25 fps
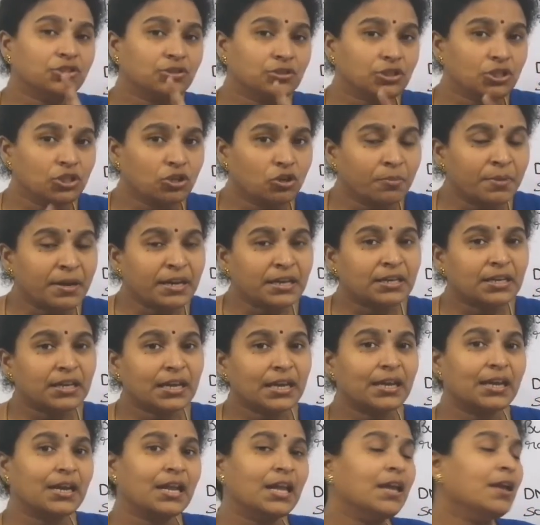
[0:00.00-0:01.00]
genomic
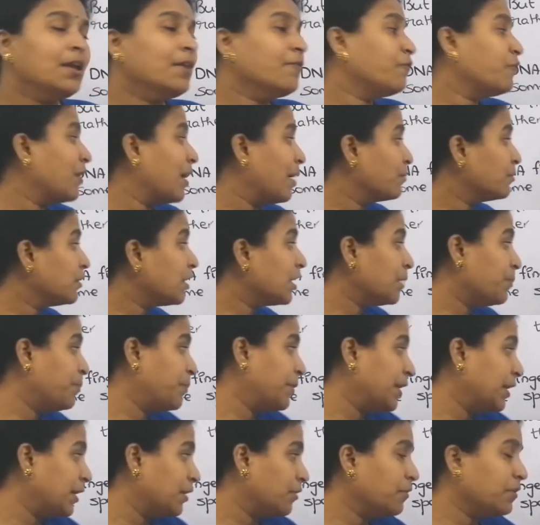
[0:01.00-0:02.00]
DNA from the
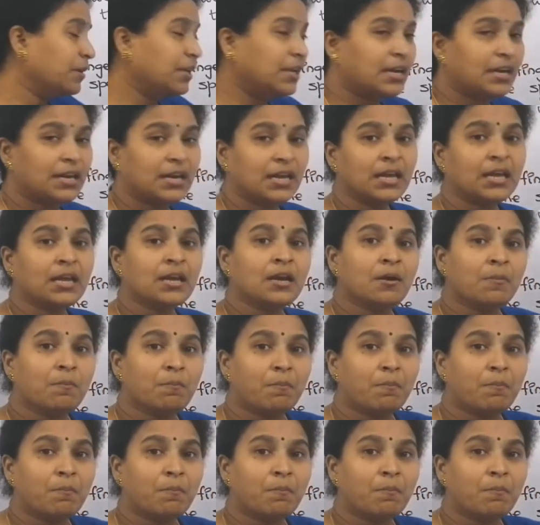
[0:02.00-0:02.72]
repetitive DNA